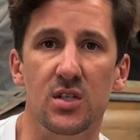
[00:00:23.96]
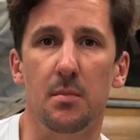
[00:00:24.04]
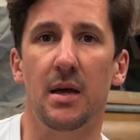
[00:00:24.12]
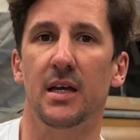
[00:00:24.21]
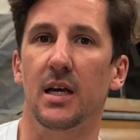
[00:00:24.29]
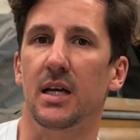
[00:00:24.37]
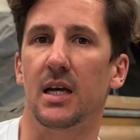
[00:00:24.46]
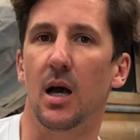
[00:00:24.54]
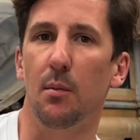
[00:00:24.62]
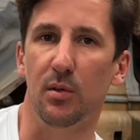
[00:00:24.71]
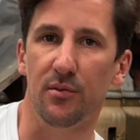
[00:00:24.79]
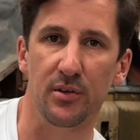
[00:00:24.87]
to make a
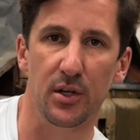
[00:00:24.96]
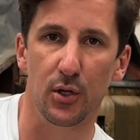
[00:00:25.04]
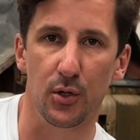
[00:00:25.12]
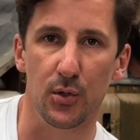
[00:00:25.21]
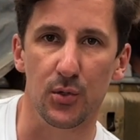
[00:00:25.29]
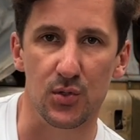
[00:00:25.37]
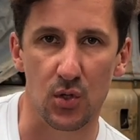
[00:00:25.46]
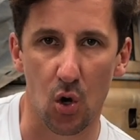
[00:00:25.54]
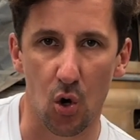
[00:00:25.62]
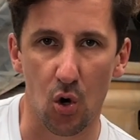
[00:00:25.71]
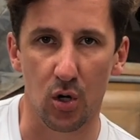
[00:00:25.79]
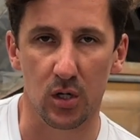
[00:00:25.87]
couple of videos
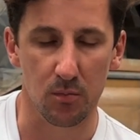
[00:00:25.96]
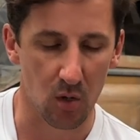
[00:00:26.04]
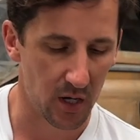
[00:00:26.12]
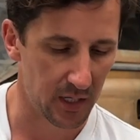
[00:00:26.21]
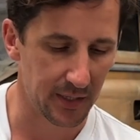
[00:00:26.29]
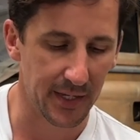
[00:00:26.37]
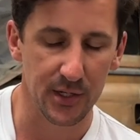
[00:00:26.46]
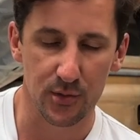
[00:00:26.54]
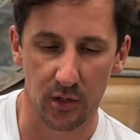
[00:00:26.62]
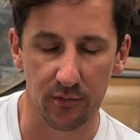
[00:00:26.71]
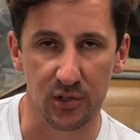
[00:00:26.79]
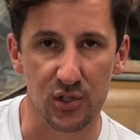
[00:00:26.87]
on my Land
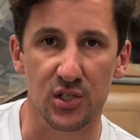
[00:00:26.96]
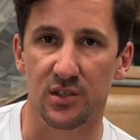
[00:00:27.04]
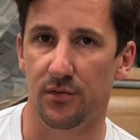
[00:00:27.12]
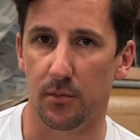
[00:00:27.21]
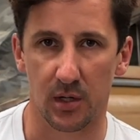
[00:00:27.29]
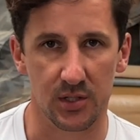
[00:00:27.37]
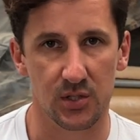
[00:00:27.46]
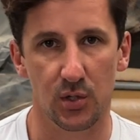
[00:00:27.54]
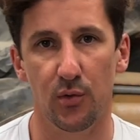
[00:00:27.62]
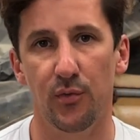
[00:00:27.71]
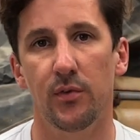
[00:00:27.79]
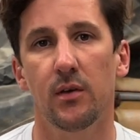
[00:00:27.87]
Rover just for
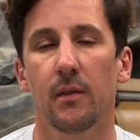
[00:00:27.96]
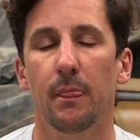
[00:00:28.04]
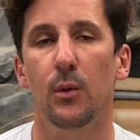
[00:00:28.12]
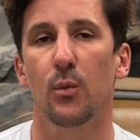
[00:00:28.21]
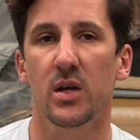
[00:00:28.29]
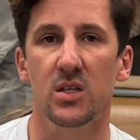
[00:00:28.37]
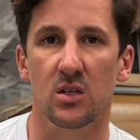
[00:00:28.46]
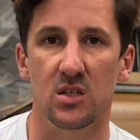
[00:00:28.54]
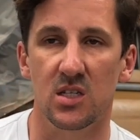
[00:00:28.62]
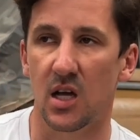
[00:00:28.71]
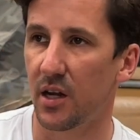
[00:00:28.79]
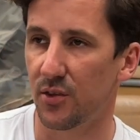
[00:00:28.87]
myself. The reason I
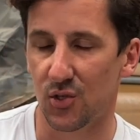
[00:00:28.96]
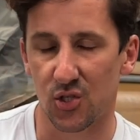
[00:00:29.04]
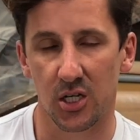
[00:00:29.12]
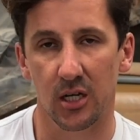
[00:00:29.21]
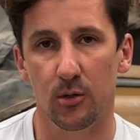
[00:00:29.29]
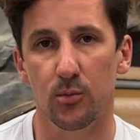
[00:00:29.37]
started this channel